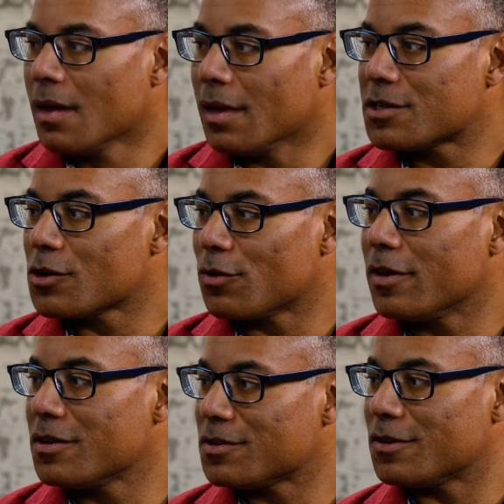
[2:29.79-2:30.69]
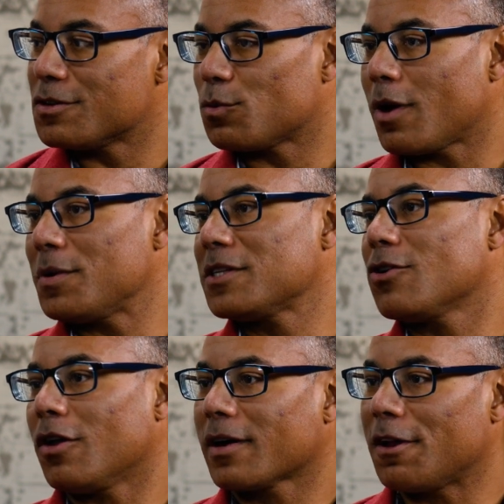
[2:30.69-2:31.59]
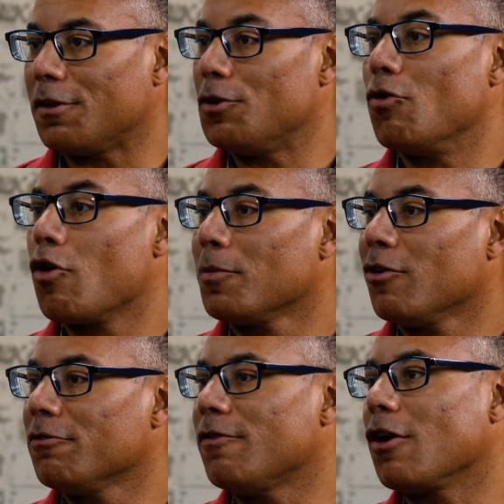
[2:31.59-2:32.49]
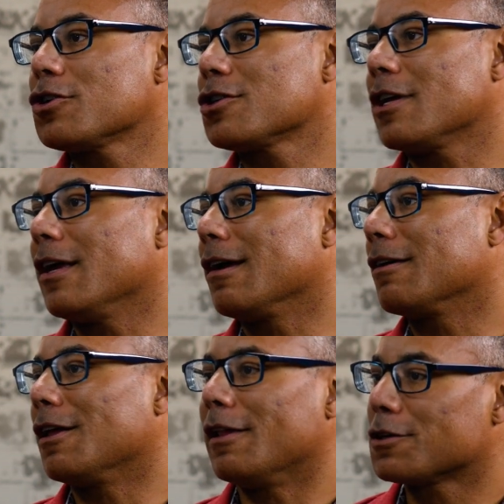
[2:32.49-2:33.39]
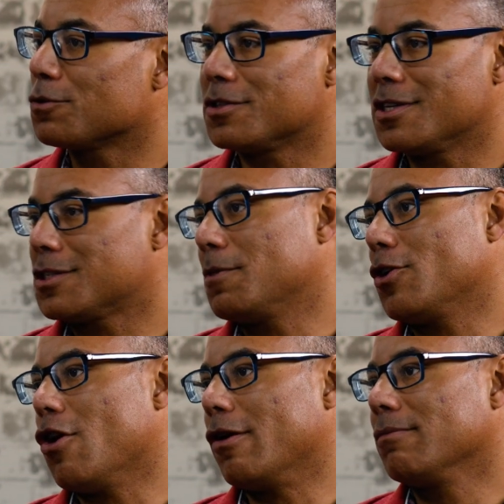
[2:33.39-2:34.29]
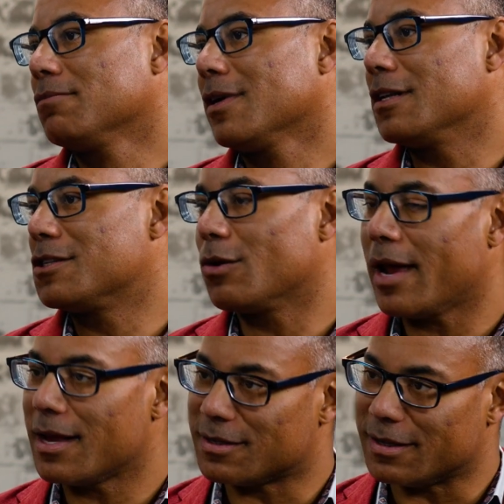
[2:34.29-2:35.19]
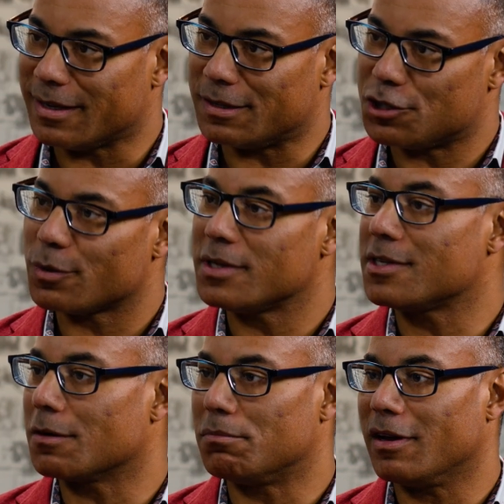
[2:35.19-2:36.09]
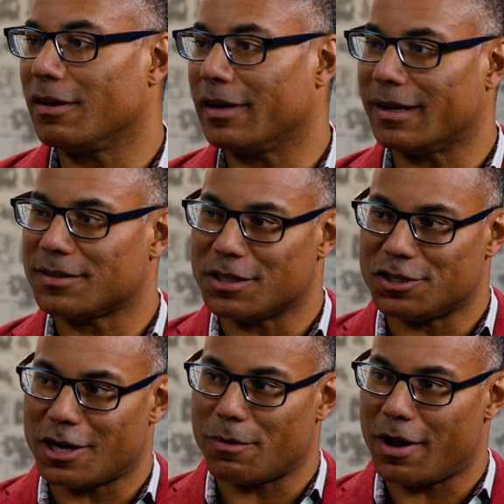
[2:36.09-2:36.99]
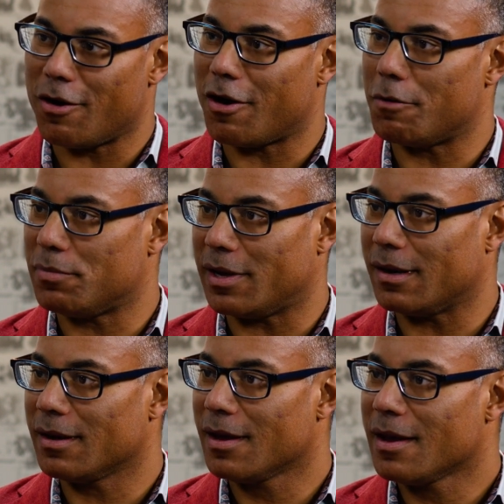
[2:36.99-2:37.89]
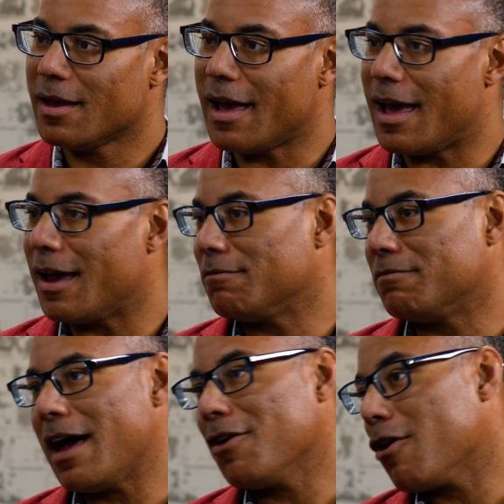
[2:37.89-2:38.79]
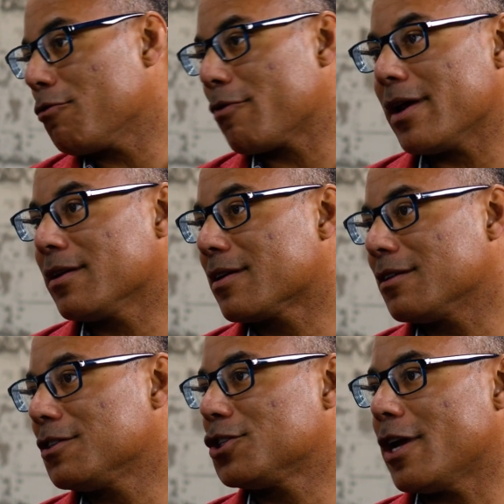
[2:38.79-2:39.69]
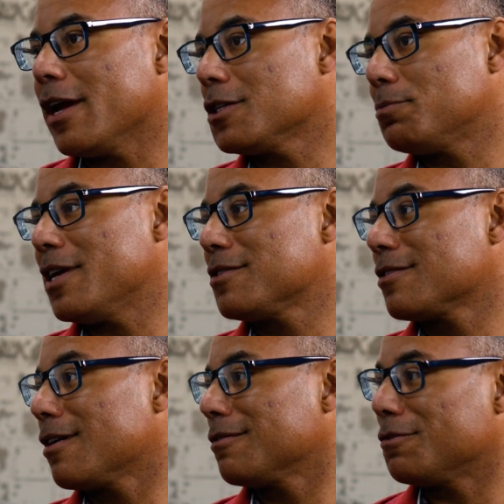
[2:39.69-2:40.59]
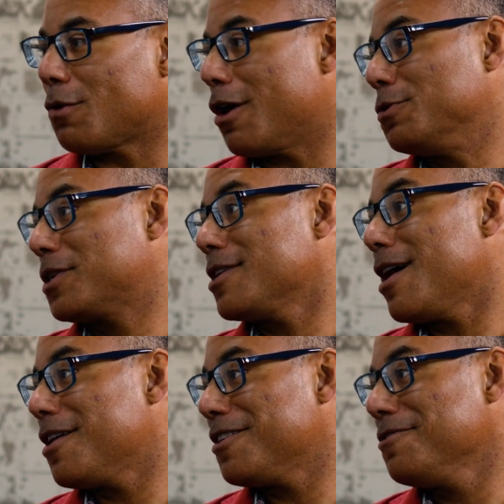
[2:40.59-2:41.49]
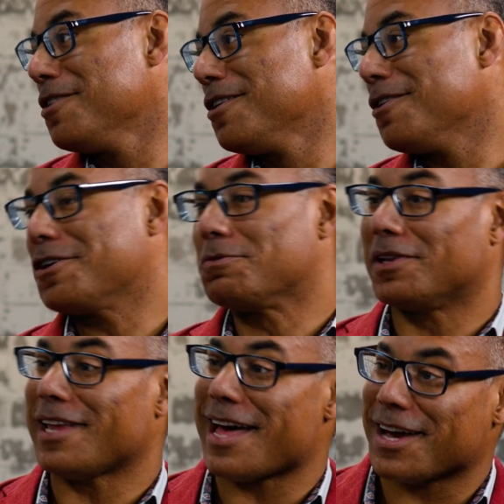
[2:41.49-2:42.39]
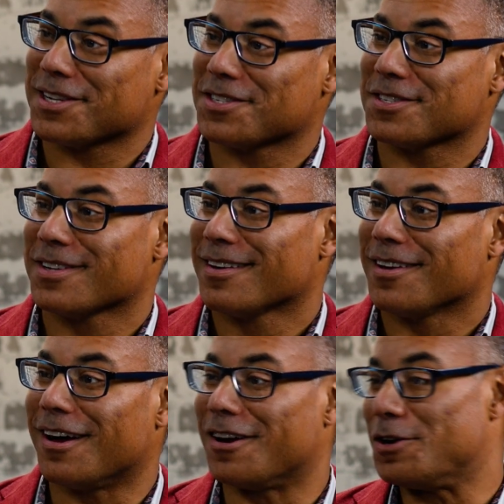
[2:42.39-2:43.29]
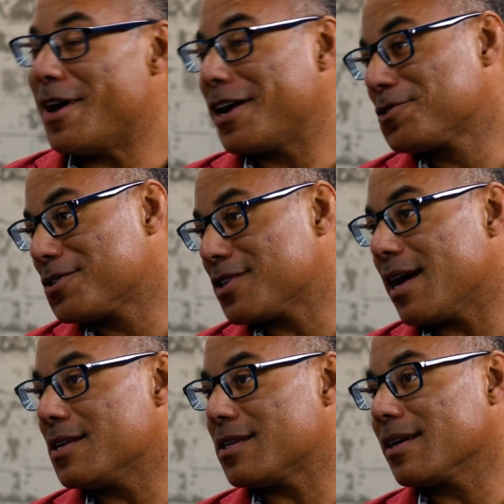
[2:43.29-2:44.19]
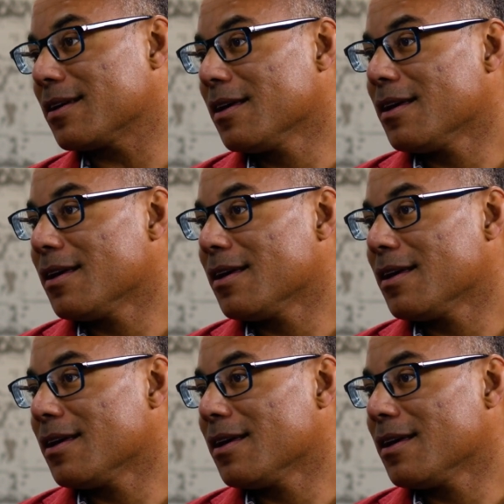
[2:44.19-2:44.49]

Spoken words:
Yeah, so there's what I would call kind of the normal functioning electrical system of the heart. And so it has the intrinsic ability to generate a heartbeat. And that heart rate can change based on, are you excited? Are you relaxed? Are you exercising?